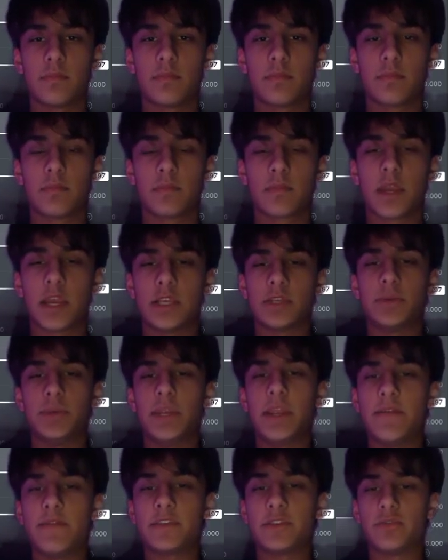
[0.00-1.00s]
Okay, so we
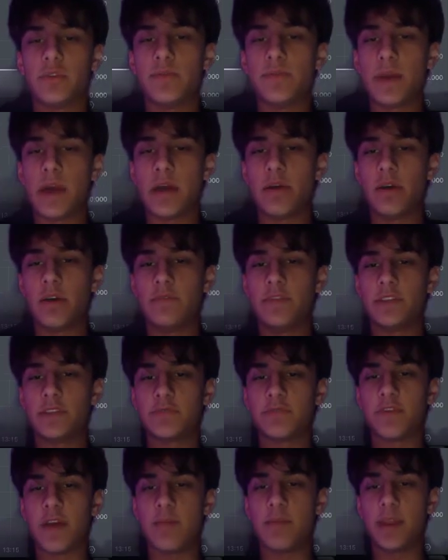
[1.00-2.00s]
have a sweep out of this
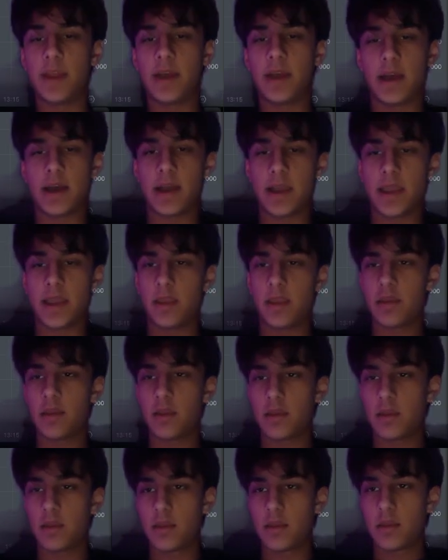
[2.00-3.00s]
5-minute high.
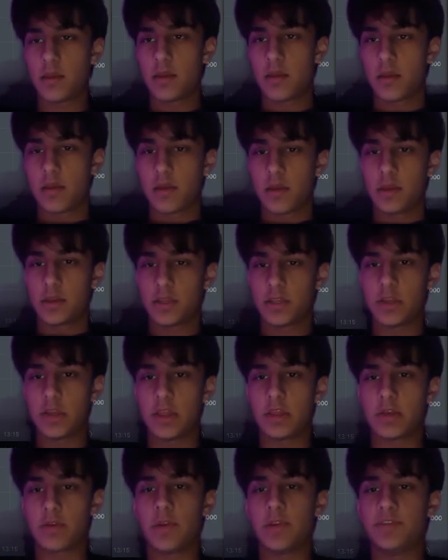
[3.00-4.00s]
So a
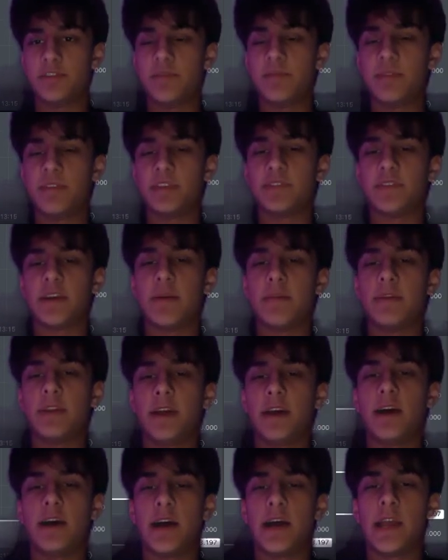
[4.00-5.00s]
liquidity sweep of this 5-minute
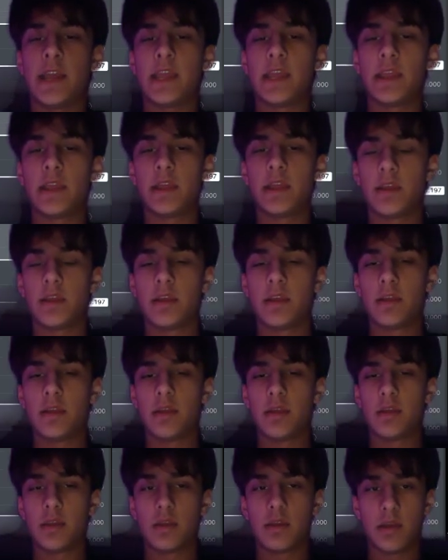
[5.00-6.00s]
high.
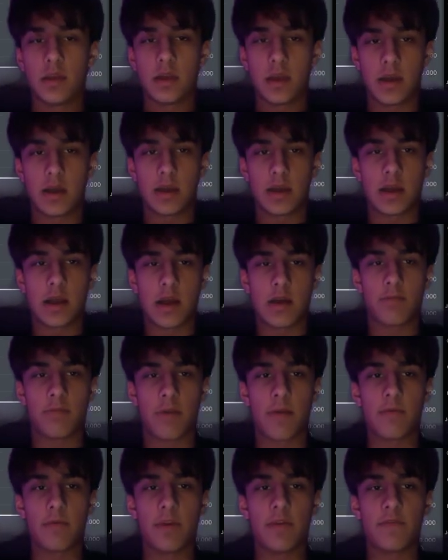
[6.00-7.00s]
I'll
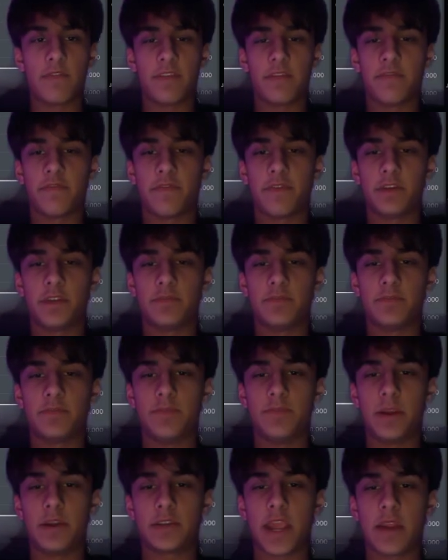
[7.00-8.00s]
probably wait for the first
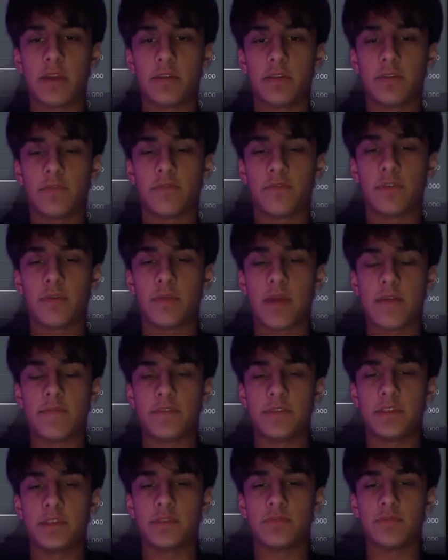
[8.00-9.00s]
bearish candle to form
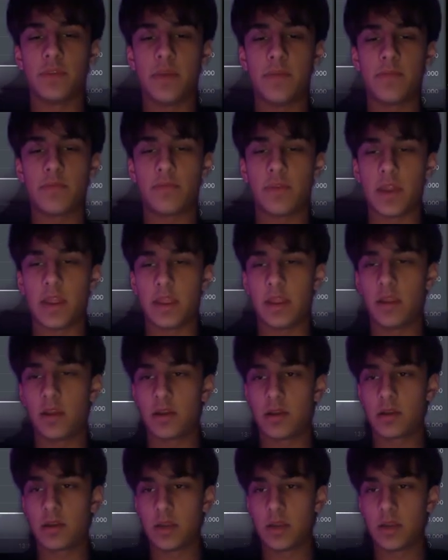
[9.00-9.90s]
after the sweep right here.